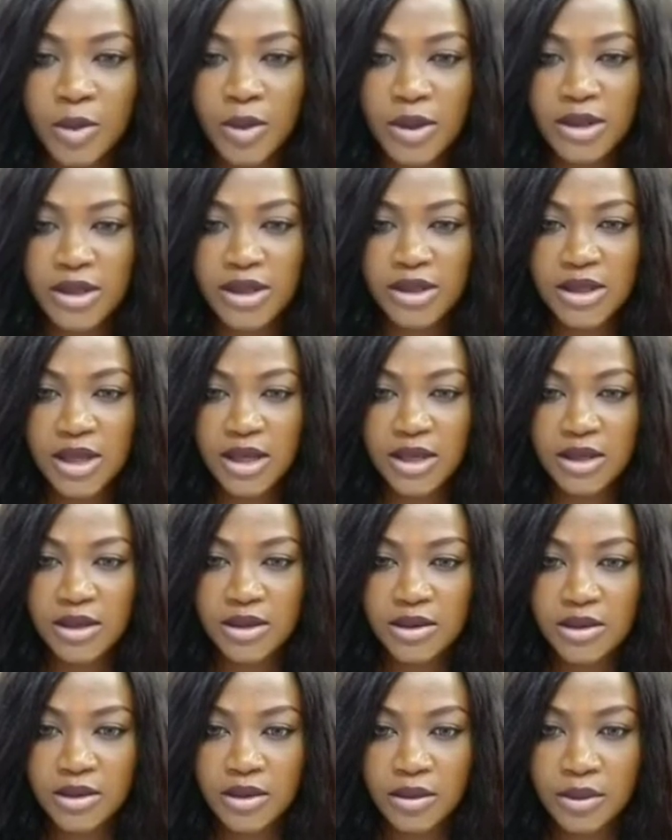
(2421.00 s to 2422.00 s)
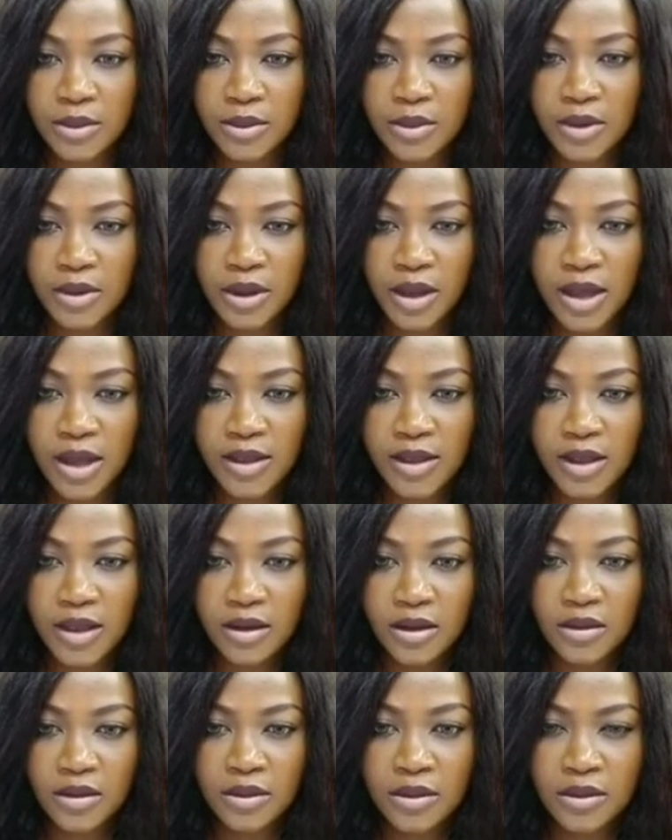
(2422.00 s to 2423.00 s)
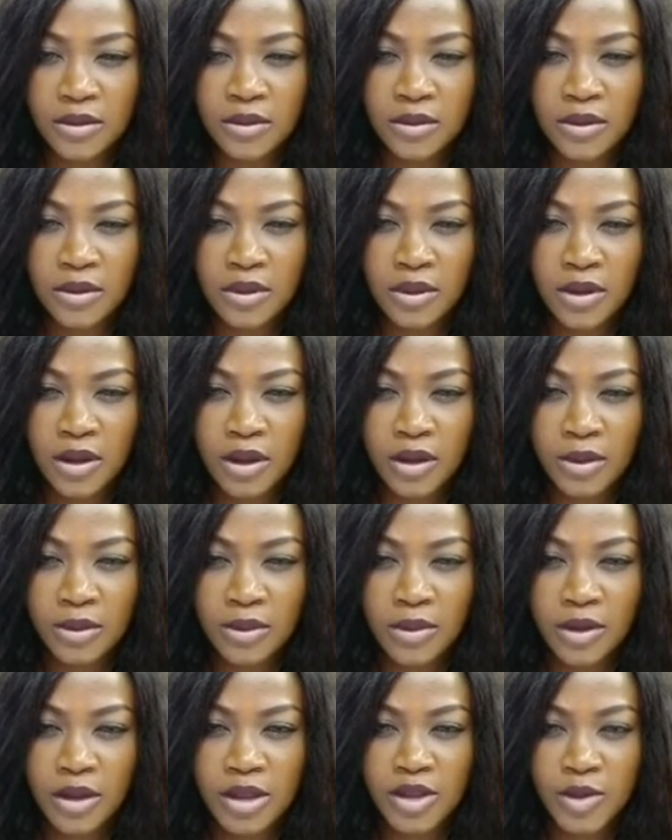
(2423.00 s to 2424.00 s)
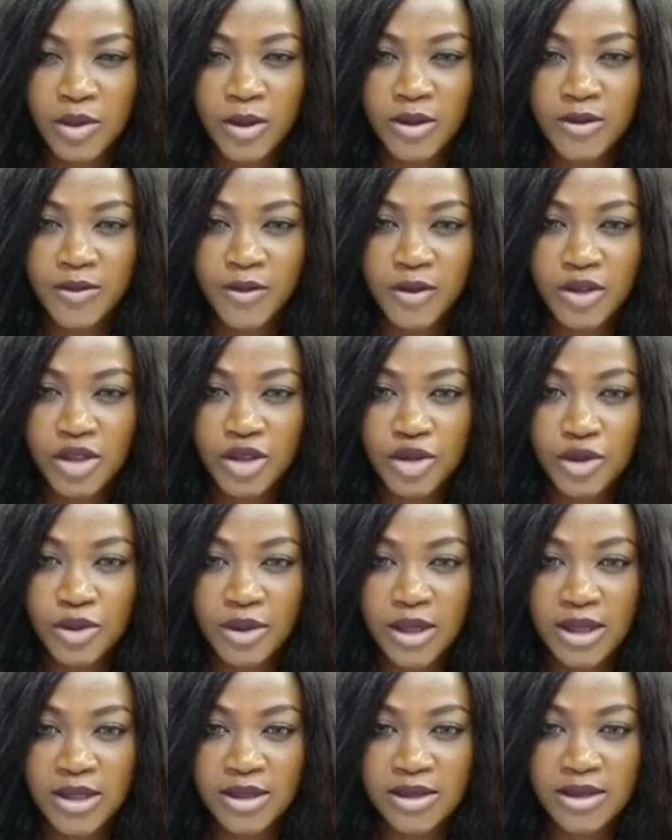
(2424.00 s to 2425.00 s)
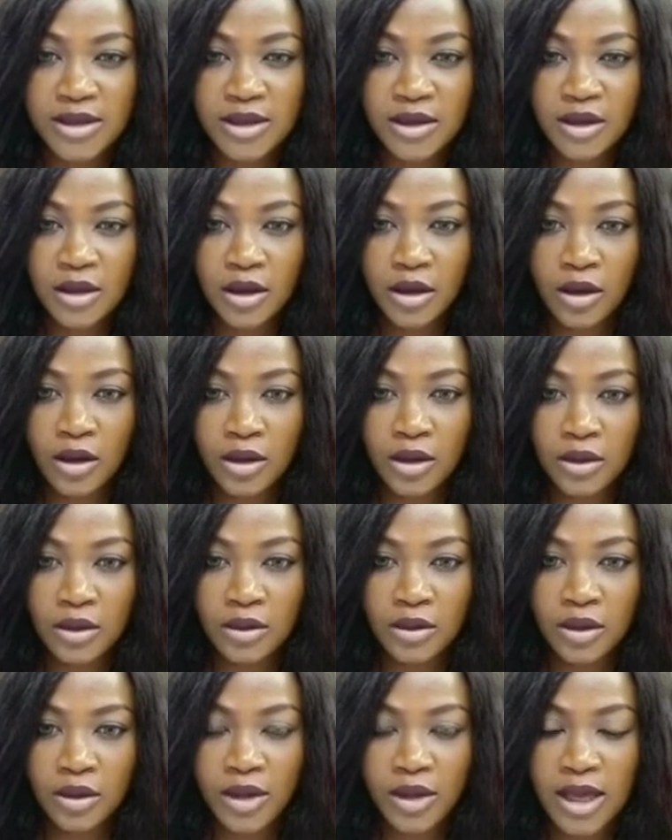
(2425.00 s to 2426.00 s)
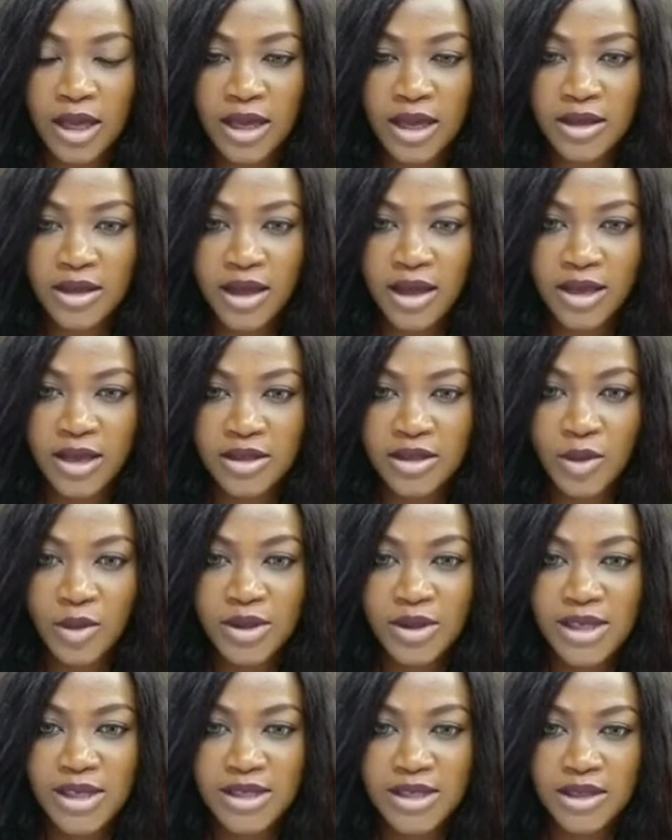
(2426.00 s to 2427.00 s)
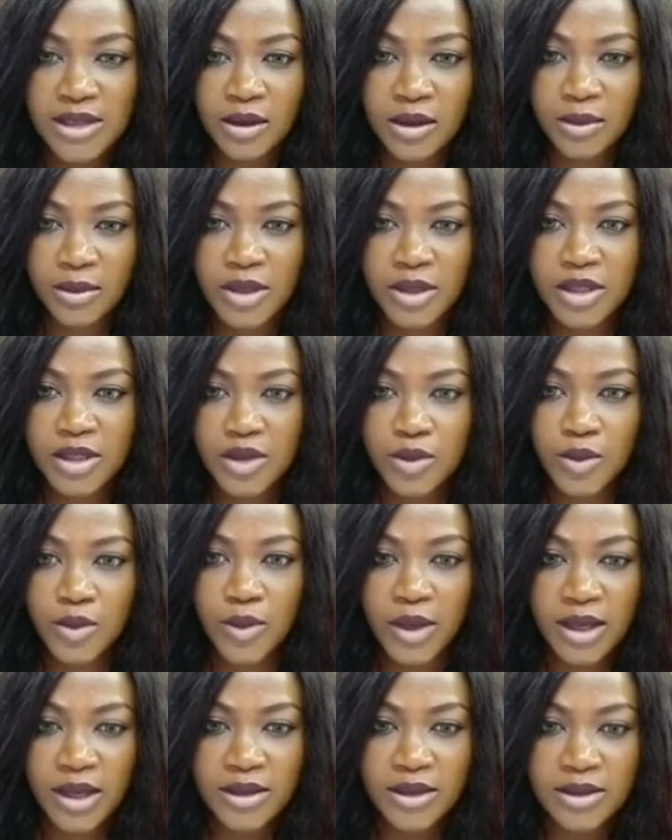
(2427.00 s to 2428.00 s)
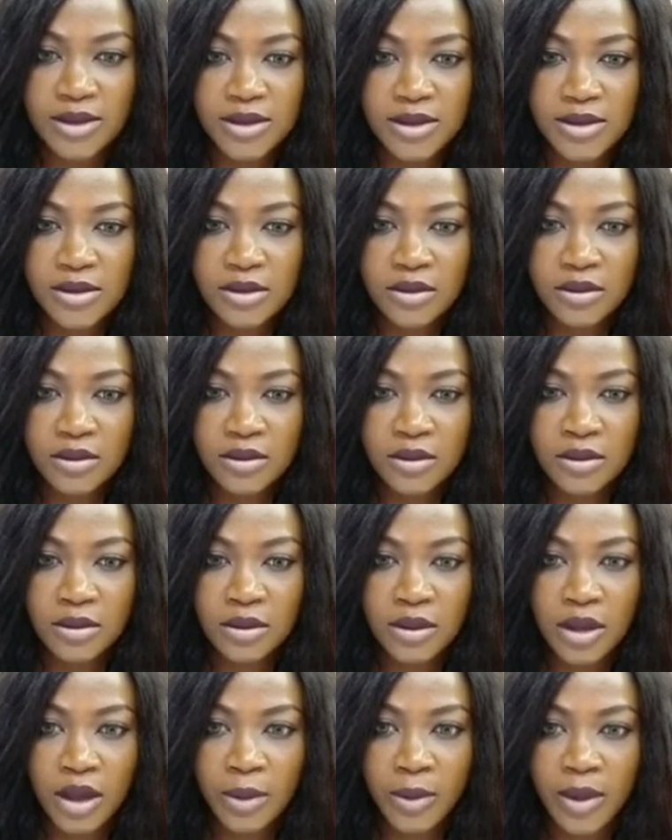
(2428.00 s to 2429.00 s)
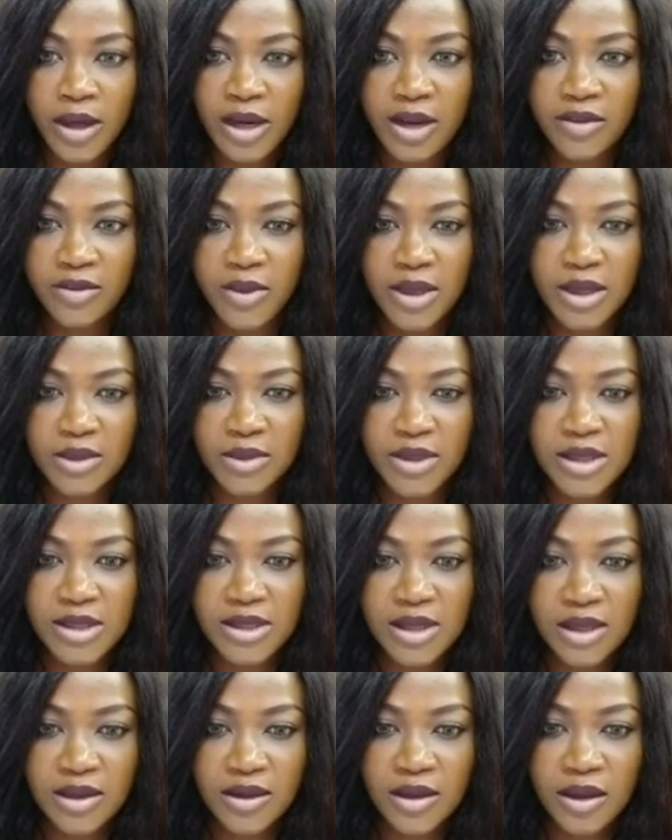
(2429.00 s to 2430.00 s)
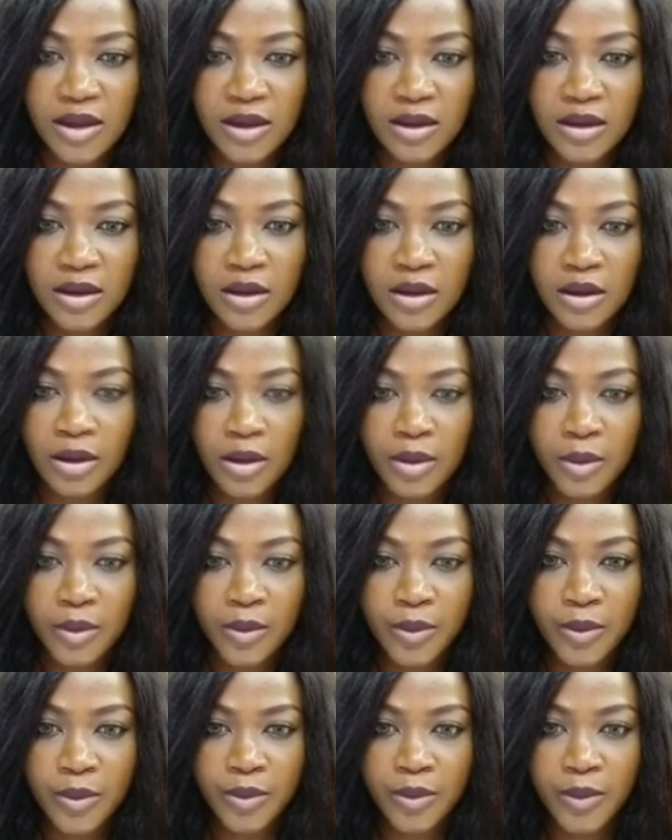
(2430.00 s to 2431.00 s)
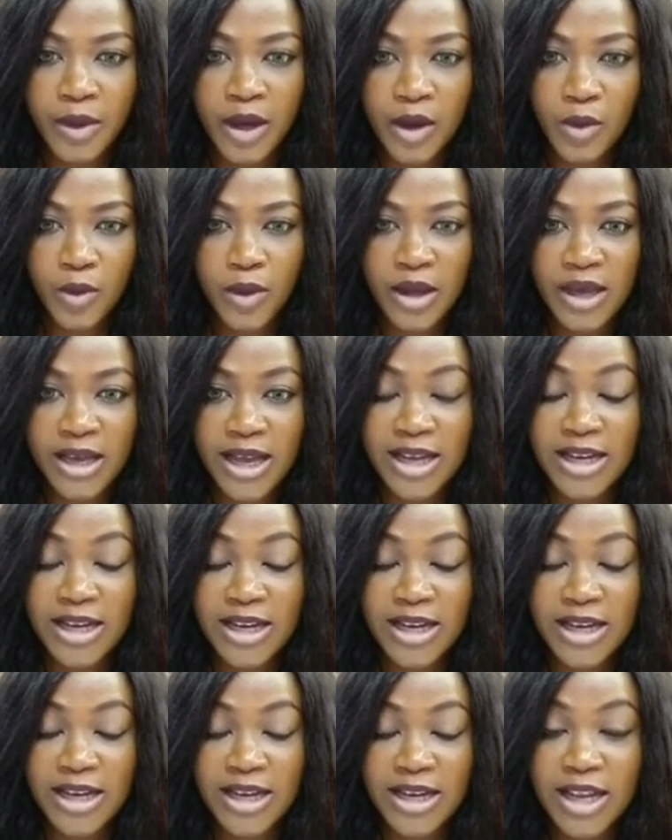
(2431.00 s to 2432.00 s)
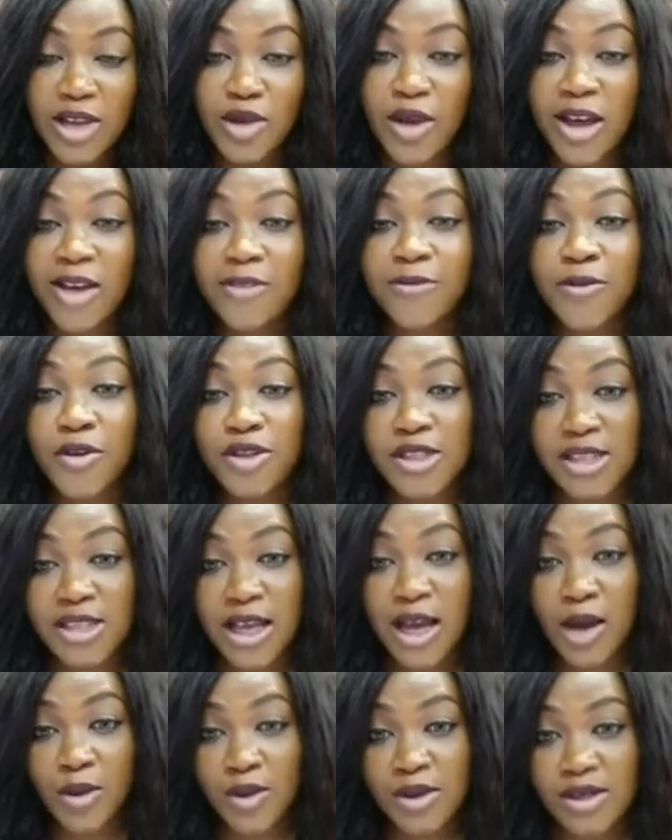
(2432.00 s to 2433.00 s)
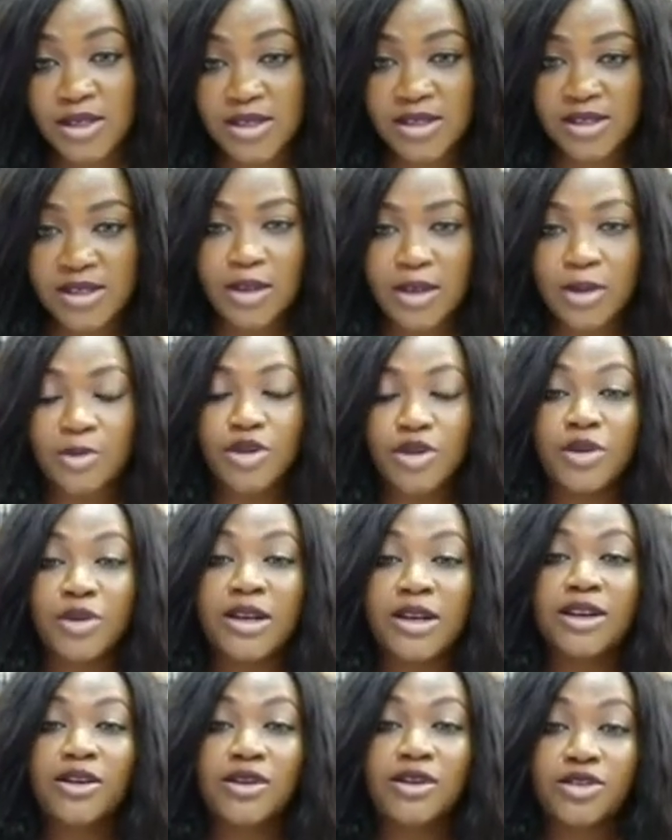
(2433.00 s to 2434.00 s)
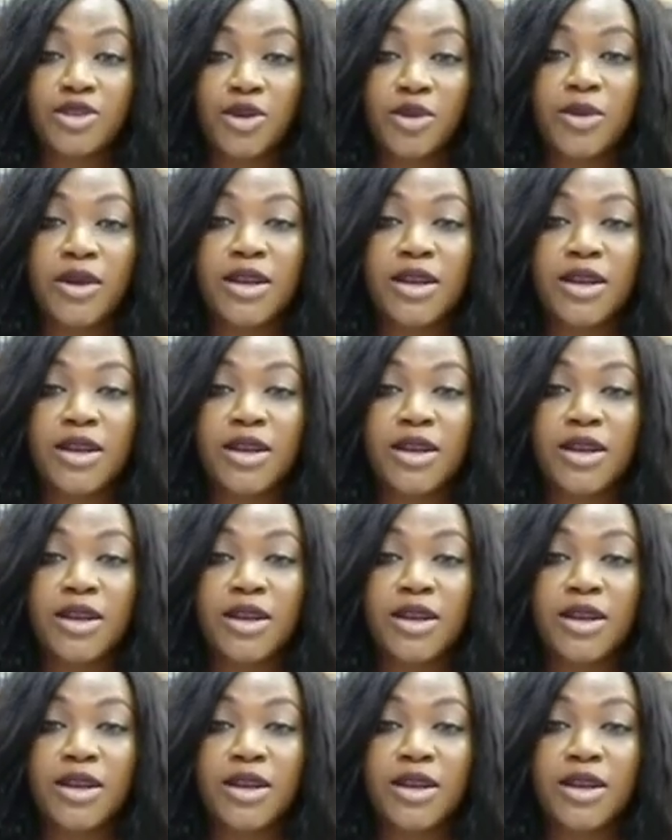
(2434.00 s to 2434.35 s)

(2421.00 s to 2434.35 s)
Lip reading: someone says I think it's weeks for students. Okay, yeah, someone says it's weeks. I might have made a mistake there. Per week, and then you have 40 hours during